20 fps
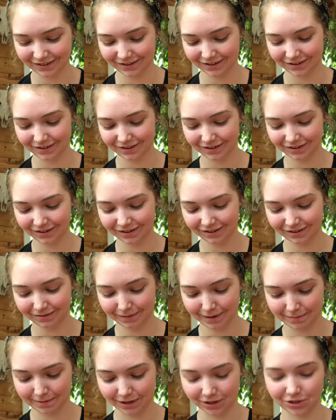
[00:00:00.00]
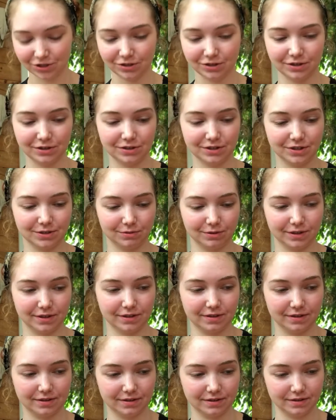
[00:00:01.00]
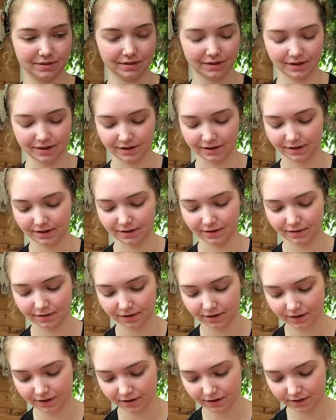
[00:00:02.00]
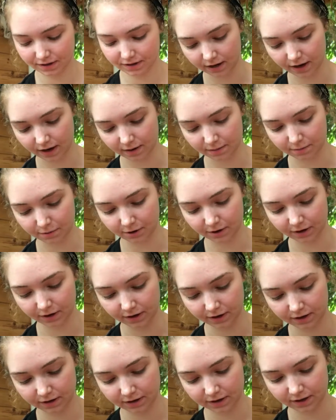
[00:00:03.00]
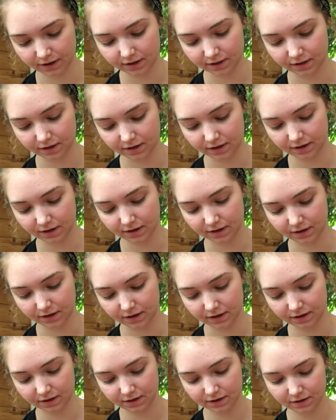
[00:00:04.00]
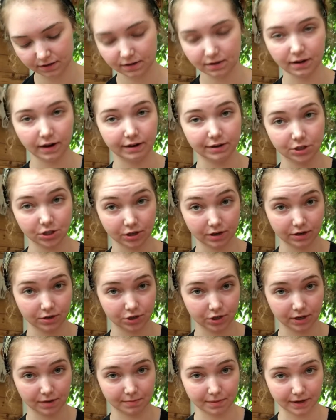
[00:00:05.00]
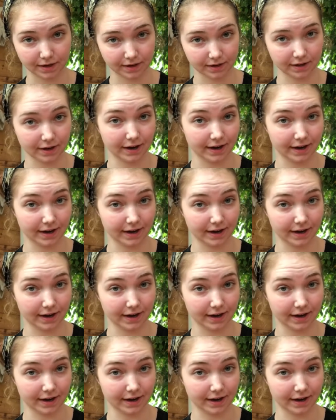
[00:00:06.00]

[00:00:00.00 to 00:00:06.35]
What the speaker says: all my pictures with a camera, and then I shot JPEG.